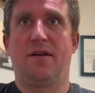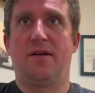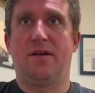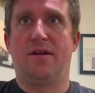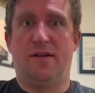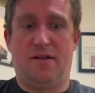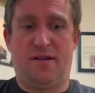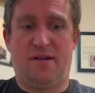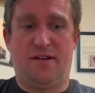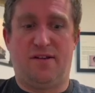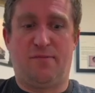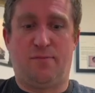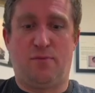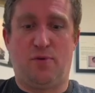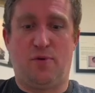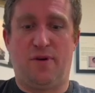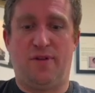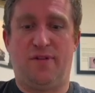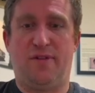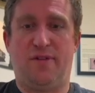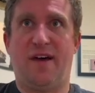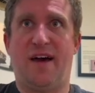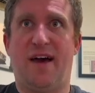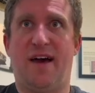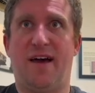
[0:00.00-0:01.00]
And let's
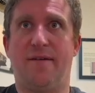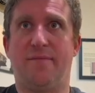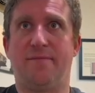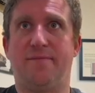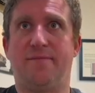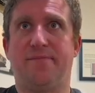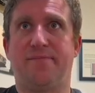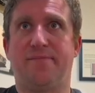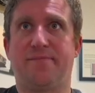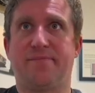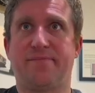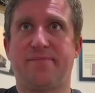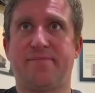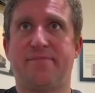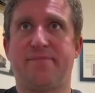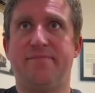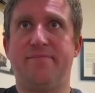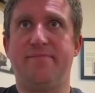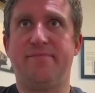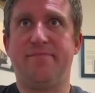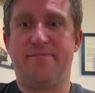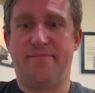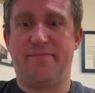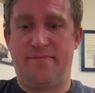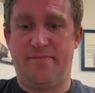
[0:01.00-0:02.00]
print that,
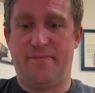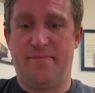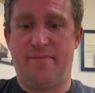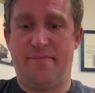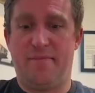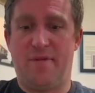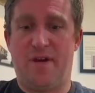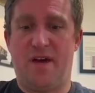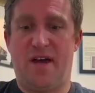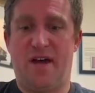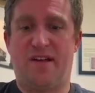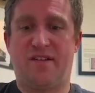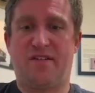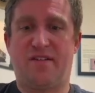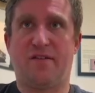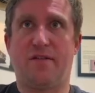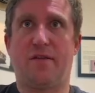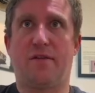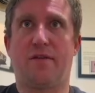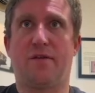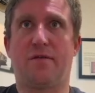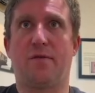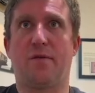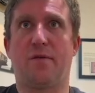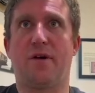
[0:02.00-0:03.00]

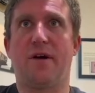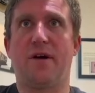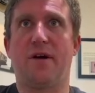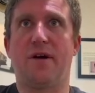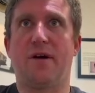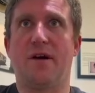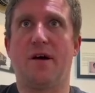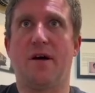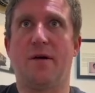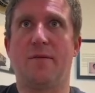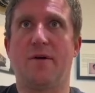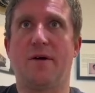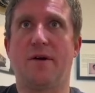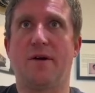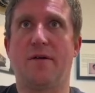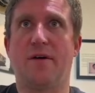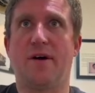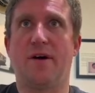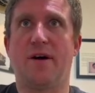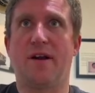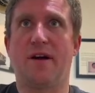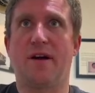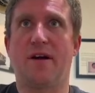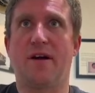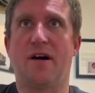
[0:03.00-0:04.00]
x3. I'm gonna go
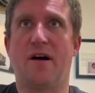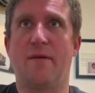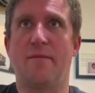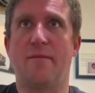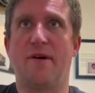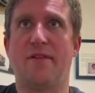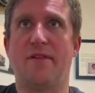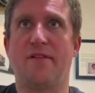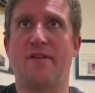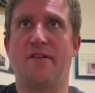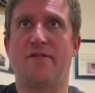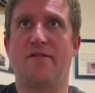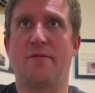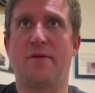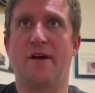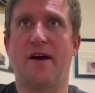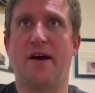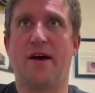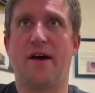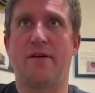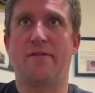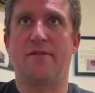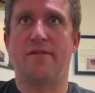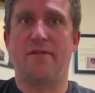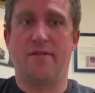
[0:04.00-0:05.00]
ahead and comment this one
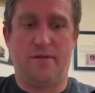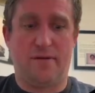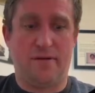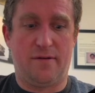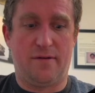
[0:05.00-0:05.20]
out.